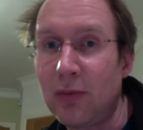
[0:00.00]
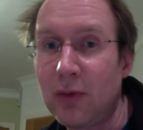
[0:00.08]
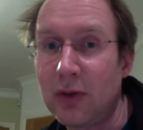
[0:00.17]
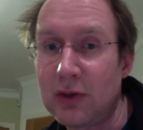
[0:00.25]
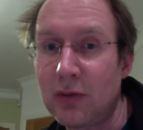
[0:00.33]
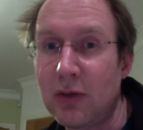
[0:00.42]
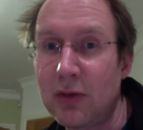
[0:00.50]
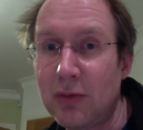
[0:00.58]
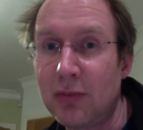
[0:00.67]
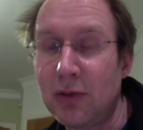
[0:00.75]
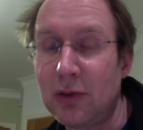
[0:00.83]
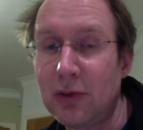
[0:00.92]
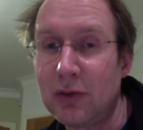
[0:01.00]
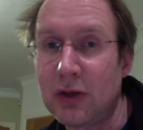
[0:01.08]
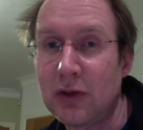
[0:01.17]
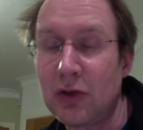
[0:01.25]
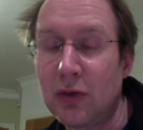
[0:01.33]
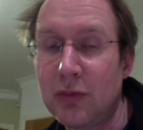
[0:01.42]
lose their
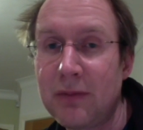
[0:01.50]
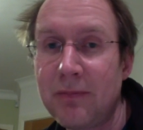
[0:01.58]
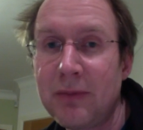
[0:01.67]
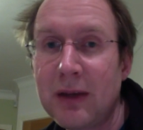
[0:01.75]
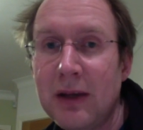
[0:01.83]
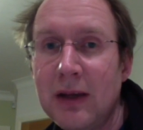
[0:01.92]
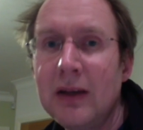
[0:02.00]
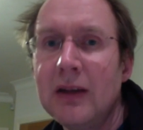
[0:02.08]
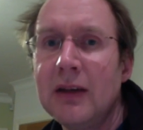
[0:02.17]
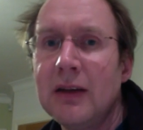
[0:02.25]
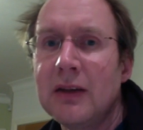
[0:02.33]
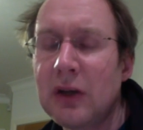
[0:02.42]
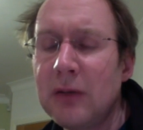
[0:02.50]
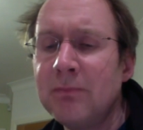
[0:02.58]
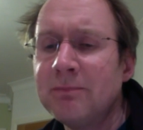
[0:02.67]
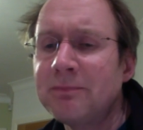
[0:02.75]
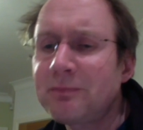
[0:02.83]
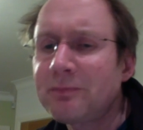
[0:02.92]
jobs.
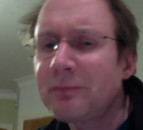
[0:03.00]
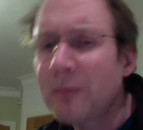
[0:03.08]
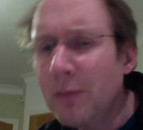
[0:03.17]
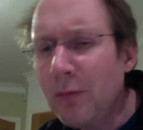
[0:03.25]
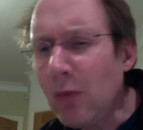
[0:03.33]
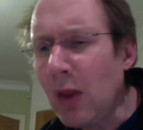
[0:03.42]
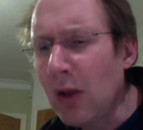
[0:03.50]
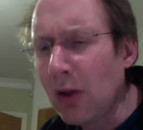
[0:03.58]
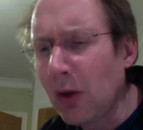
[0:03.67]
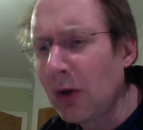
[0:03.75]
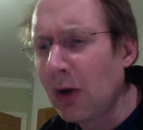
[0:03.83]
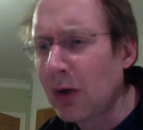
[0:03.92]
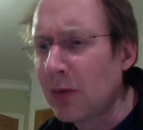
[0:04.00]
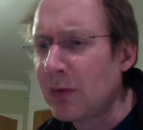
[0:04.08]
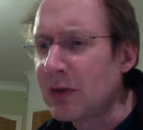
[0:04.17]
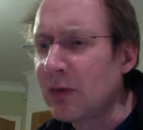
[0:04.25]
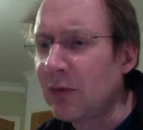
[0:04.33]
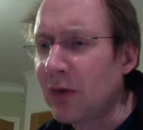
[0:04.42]
So a lot of the
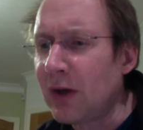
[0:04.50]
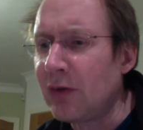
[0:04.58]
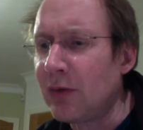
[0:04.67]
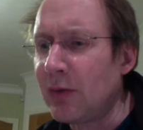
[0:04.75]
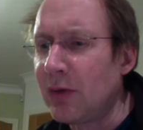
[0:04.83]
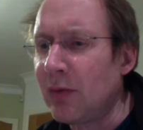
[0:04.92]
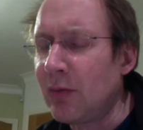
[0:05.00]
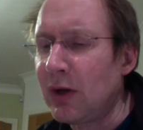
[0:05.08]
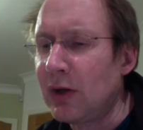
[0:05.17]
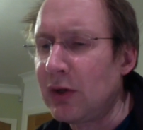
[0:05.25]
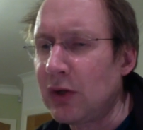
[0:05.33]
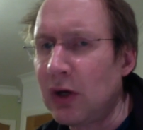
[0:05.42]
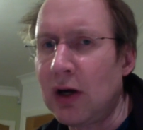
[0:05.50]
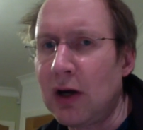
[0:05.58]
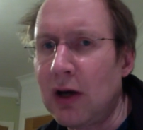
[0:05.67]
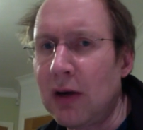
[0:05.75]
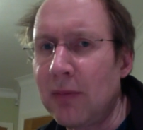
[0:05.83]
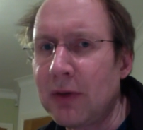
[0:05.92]
arguments in favour of the minimum wage
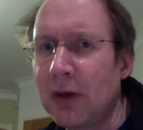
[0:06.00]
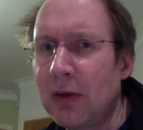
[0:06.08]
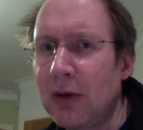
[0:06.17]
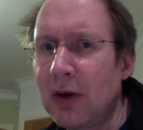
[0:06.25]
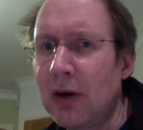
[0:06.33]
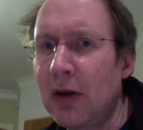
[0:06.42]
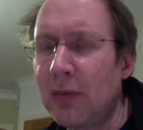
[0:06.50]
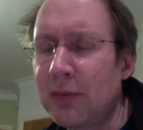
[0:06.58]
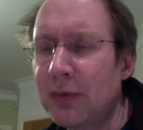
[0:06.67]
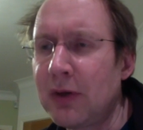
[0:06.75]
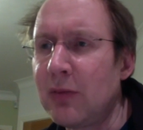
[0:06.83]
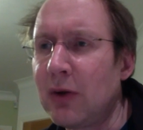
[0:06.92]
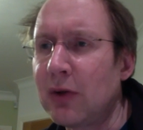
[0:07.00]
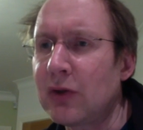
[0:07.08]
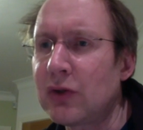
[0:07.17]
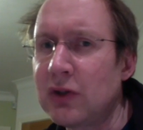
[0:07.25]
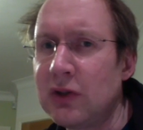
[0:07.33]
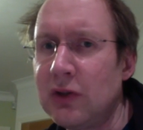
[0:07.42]
are pretty
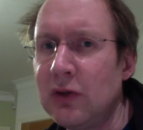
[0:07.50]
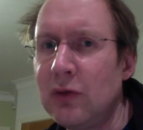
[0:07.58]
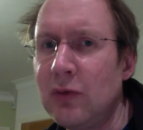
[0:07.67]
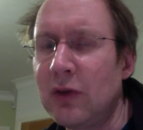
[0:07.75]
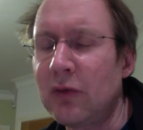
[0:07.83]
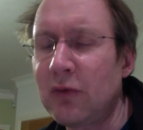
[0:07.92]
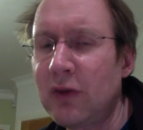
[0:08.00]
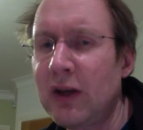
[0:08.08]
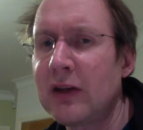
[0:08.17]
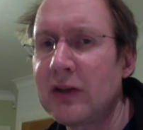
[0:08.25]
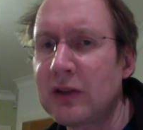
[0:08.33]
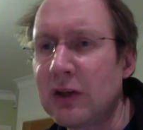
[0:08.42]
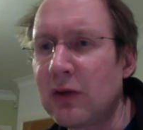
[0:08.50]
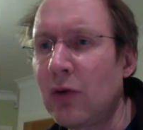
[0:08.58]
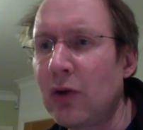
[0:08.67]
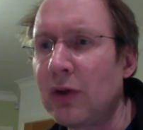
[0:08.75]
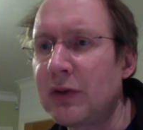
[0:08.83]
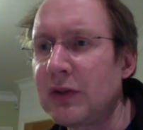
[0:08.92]
much to do with fairness,
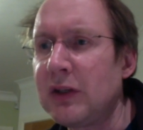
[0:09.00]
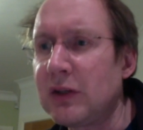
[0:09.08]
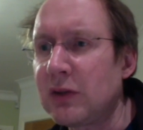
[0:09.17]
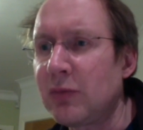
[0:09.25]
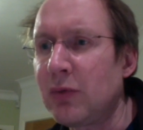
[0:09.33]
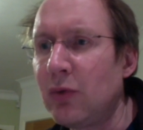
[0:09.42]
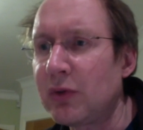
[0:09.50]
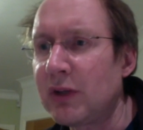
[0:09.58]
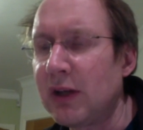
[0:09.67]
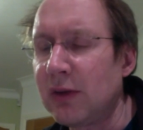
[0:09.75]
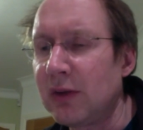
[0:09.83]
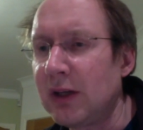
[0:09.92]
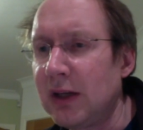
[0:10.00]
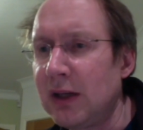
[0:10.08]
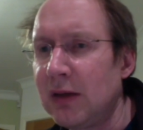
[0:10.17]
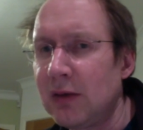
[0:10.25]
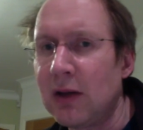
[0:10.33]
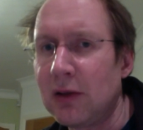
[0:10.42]
equality, supporting
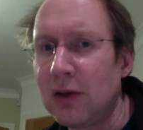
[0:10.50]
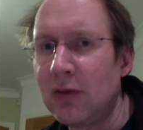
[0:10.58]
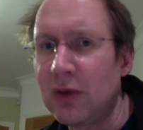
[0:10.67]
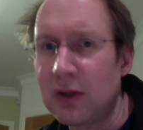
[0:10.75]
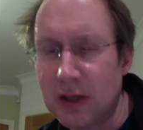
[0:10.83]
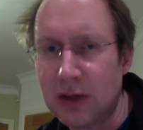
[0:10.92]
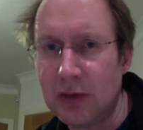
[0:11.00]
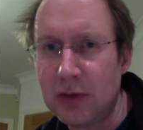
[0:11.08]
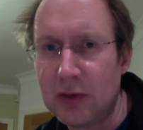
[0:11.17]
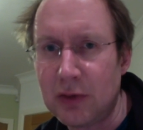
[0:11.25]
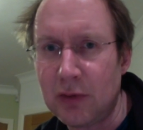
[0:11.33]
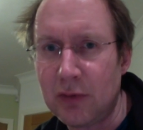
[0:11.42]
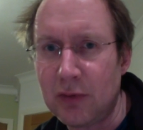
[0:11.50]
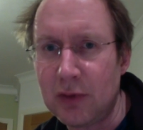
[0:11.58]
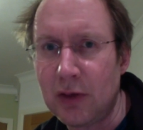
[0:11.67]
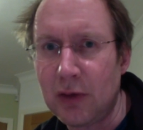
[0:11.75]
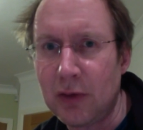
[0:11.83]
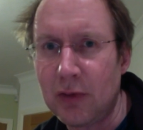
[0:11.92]
the living standards of
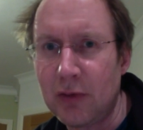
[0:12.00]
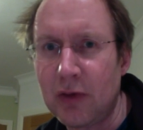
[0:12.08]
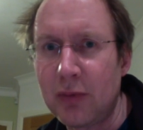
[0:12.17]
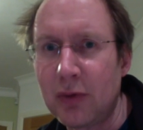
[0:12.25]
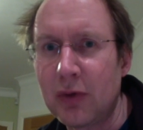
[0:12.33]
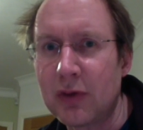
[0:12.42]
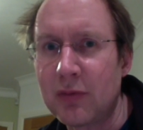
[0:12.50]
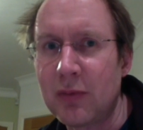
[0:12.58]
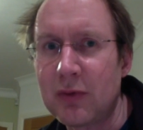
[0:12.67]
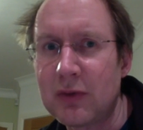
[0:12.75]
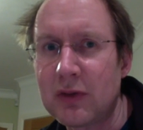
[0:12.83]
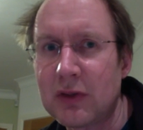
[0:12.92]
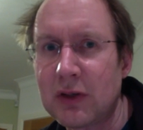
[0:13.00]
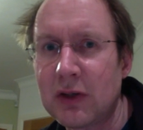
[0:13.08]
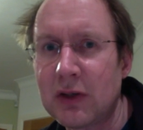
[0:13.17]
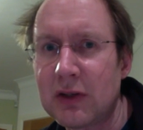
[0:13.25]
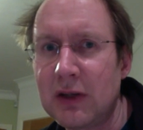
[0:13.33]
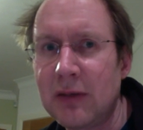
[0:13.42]
the very poorest members of
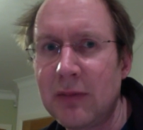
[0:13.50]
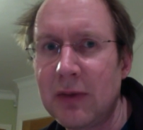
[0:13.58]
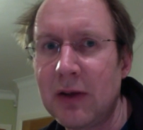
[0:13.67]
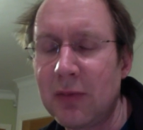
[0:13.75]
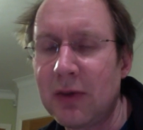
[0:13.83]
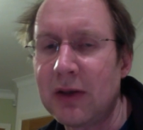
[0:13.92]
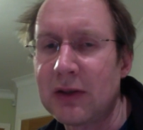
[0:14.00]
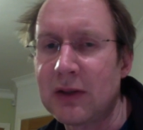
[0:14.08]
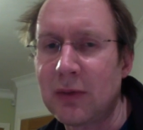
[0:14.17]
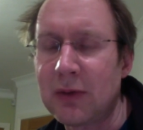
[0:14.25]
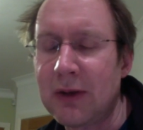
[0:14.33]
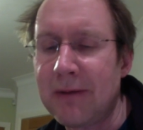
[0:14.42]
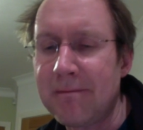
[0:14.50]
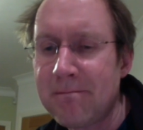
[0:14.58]
society, that type of thing.